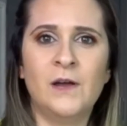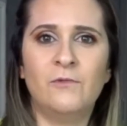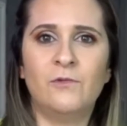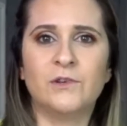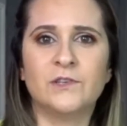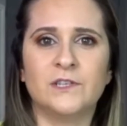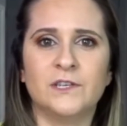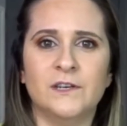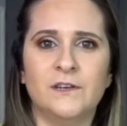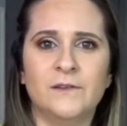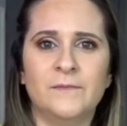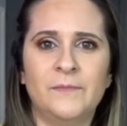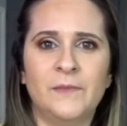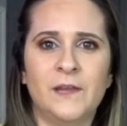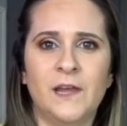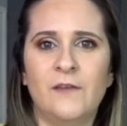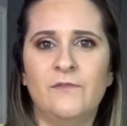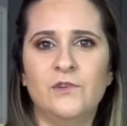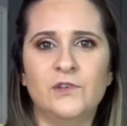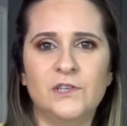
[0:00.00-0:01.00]
We'll see.
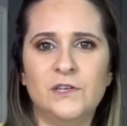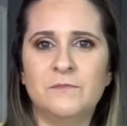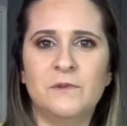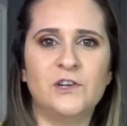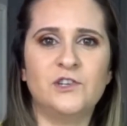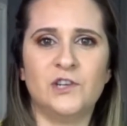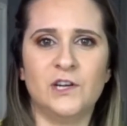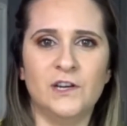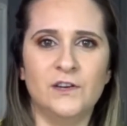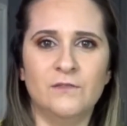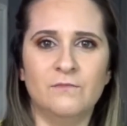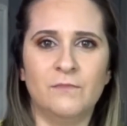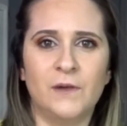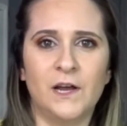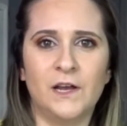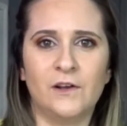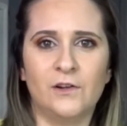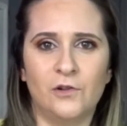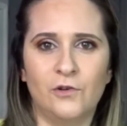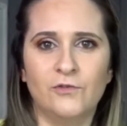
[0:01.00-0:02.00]
If you see
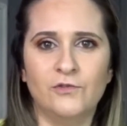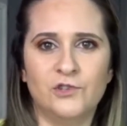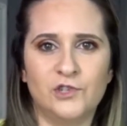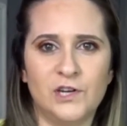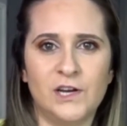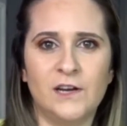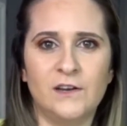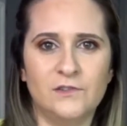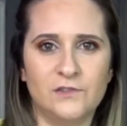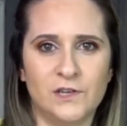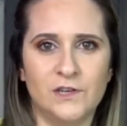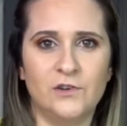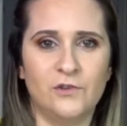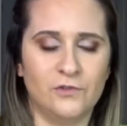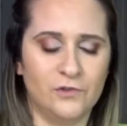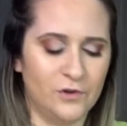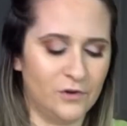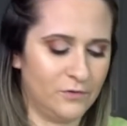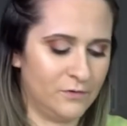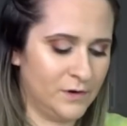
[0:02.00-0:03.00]
my clothes change, then you'll
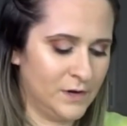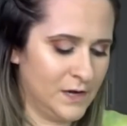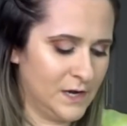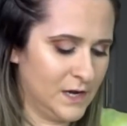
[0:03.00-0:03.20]
know.